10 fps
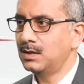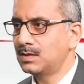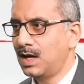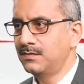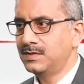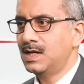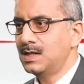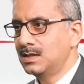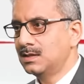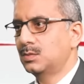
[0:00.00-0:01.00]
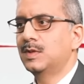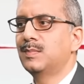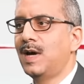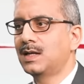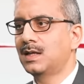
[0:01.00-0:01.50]
you dovetail this with
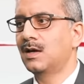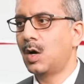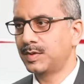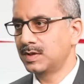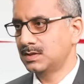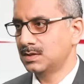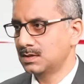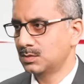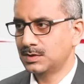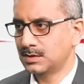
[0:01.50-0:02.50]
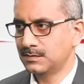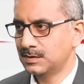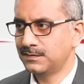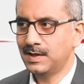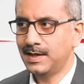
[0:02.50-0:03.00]
banking operations, which are
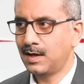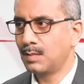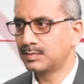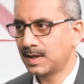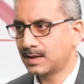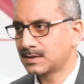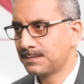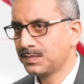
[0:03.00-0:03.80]
fairly complex,